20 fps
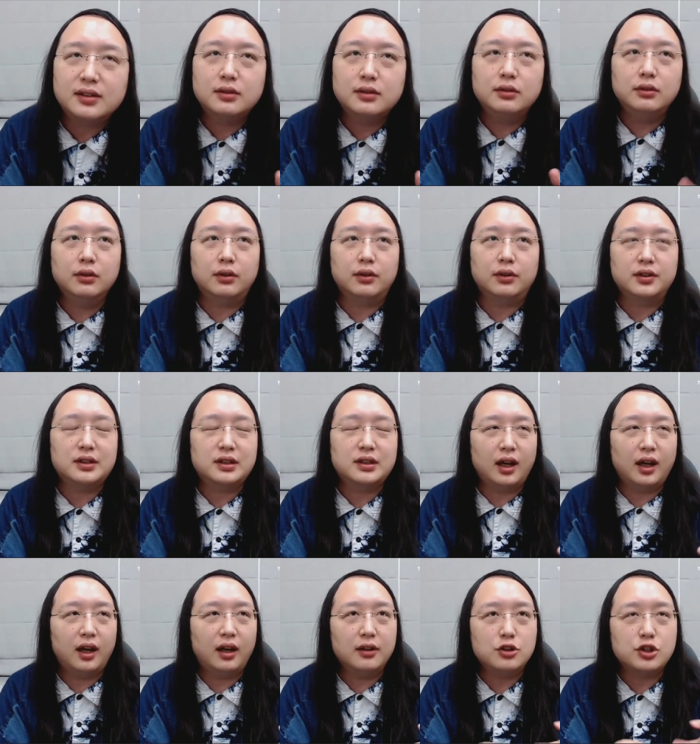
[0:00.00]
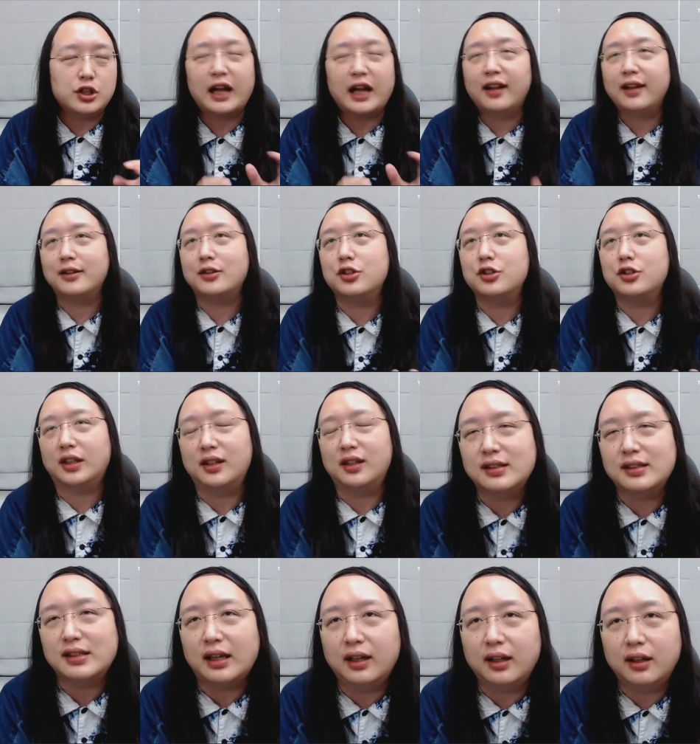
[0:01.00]
not challenging the
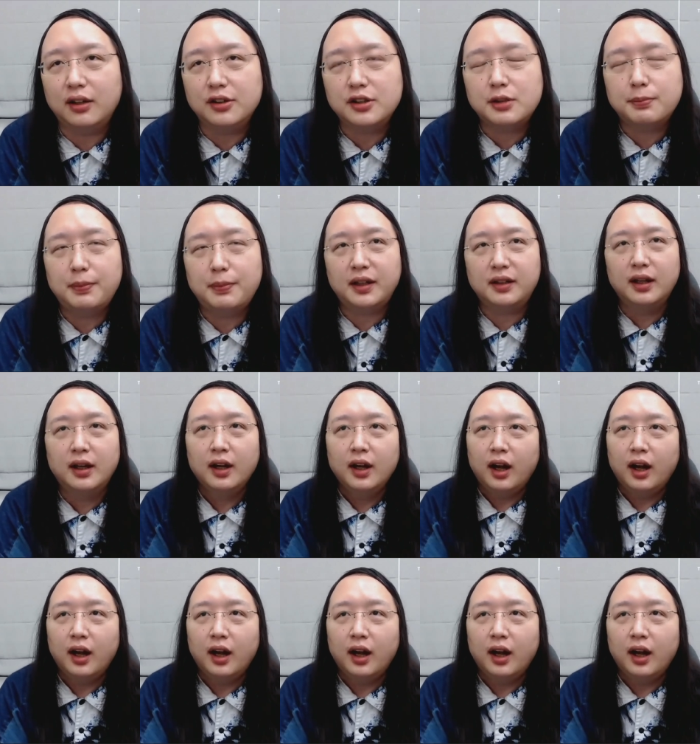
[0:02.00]
silos, but